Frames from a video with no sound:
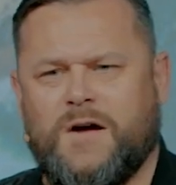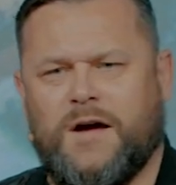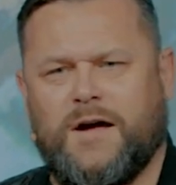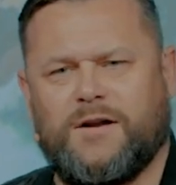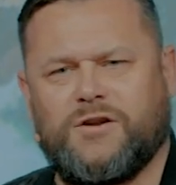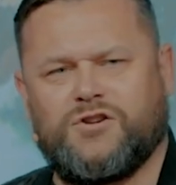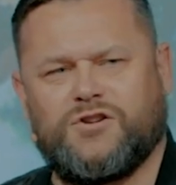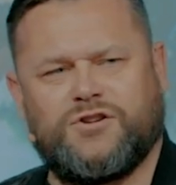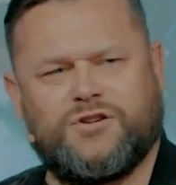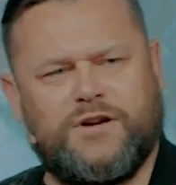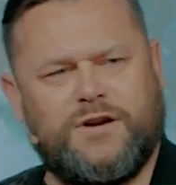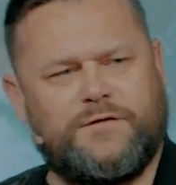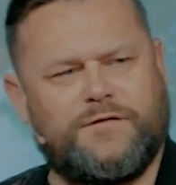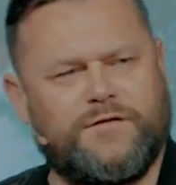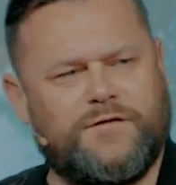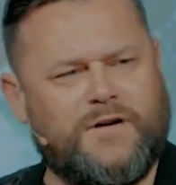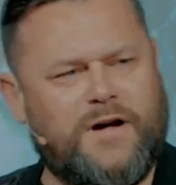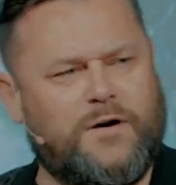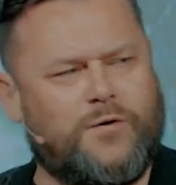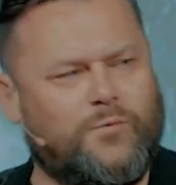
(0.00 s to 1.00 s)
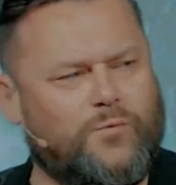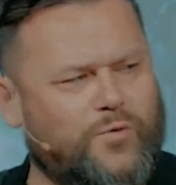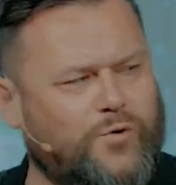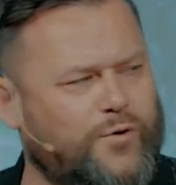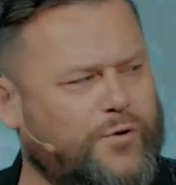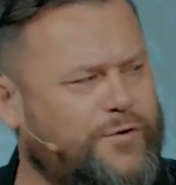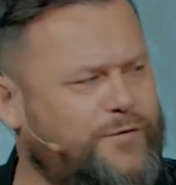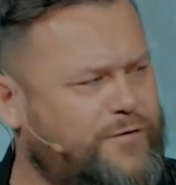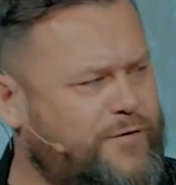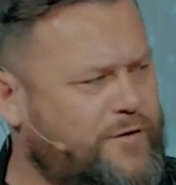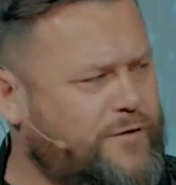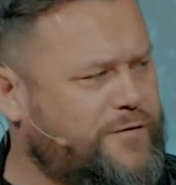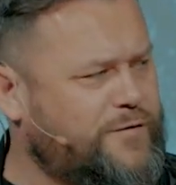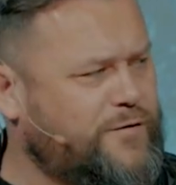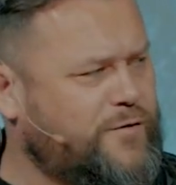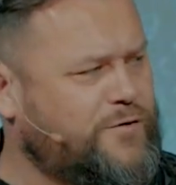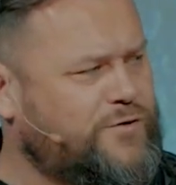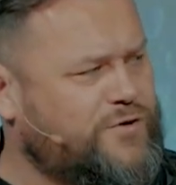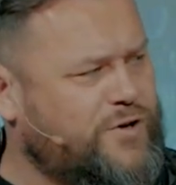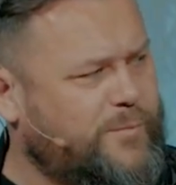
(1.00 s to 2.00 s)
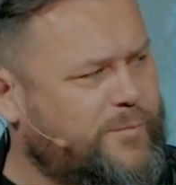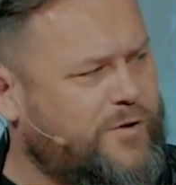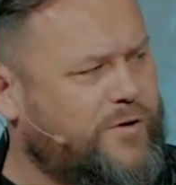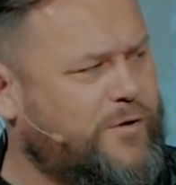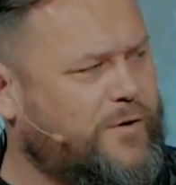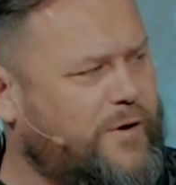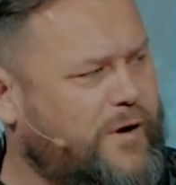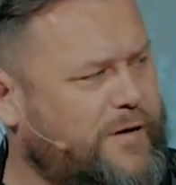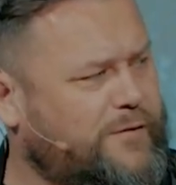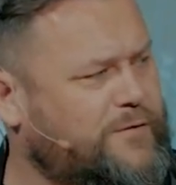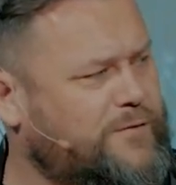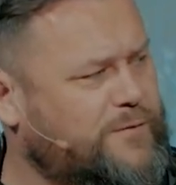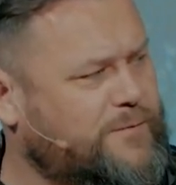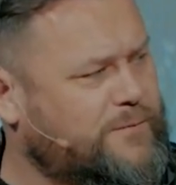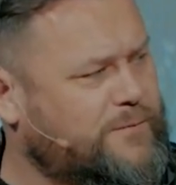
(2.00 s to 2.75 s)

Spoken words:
And she found worth for the first time in her life.